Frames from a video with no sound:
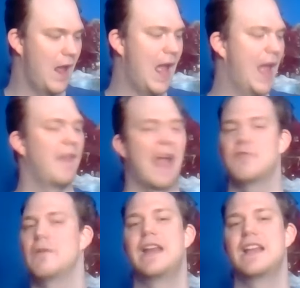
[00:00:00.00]
And that's
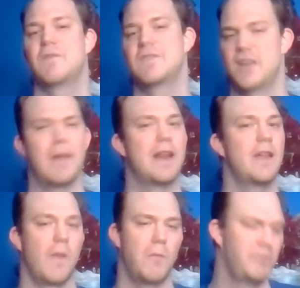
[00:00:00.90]
what it is for so many
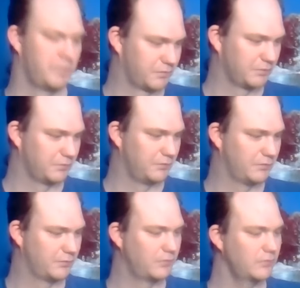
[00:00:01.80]
of them.
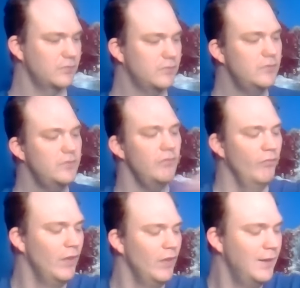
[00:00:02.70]

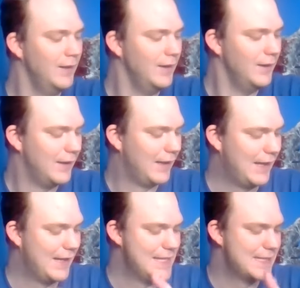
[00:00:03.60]
Yeah.
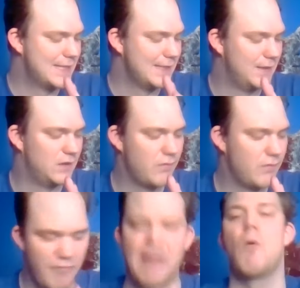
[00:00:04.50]
Is
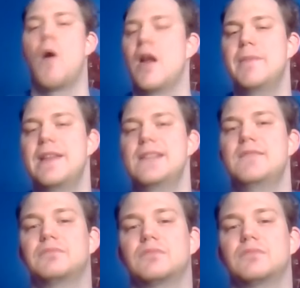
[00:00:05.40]
they want to be,